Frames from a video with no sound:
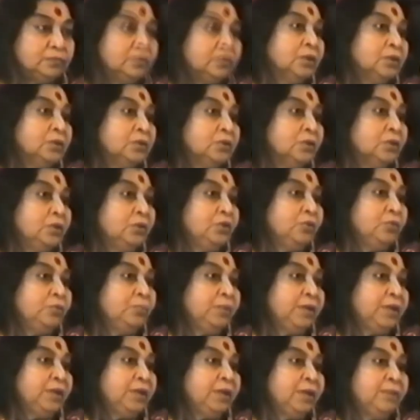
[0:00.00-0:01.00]
So you
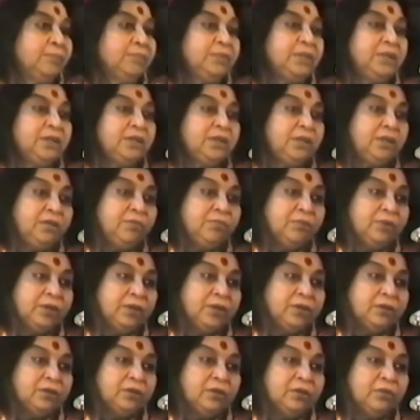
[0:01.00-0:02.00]
become the
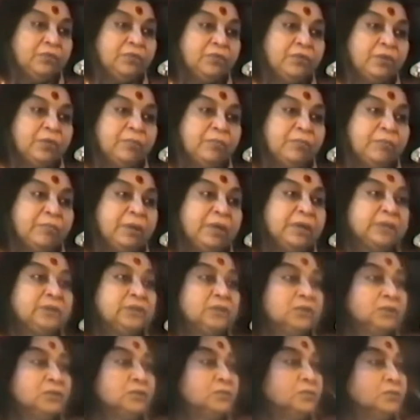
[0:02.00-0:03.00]
giver of
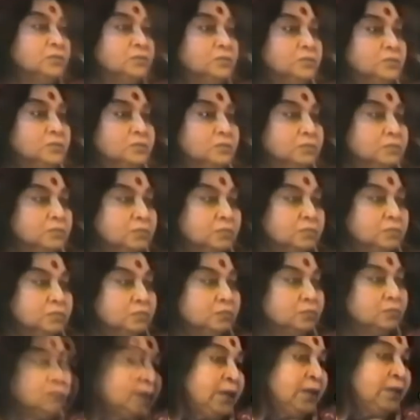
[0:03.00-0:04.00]
compassion.
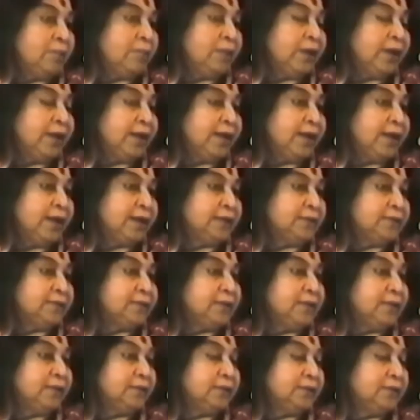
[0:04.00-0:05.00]
In my
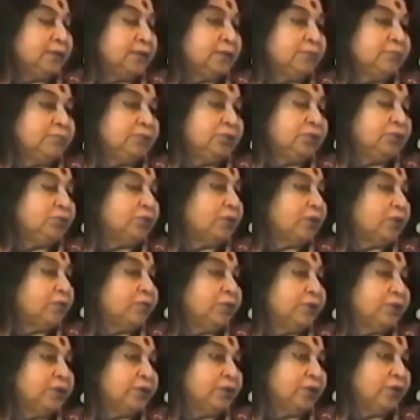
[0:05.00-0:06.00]
last lecture, which you have
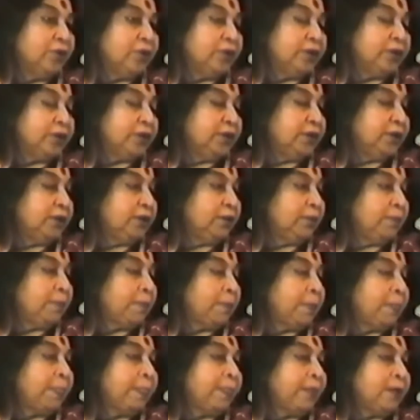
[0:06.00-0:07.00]
heard already,
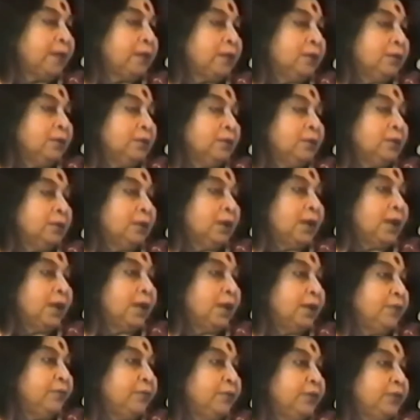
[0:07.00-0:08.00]
I
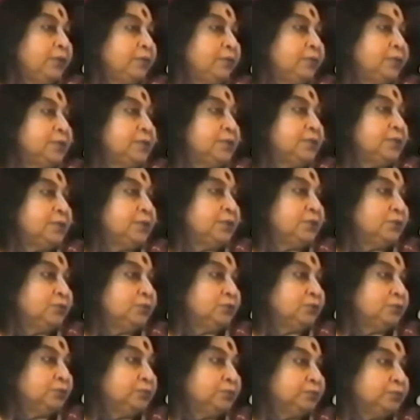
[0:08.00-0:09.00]
have requested
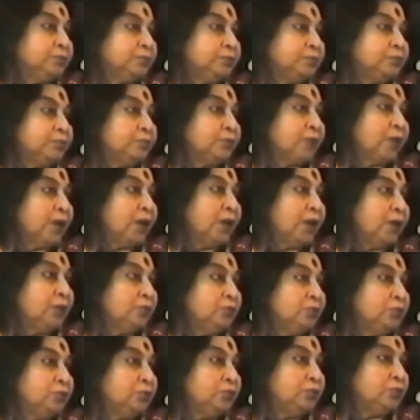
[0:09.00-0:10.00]
you how
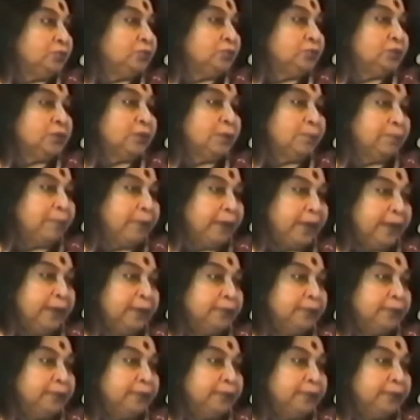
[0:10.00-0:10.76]
to do tapa.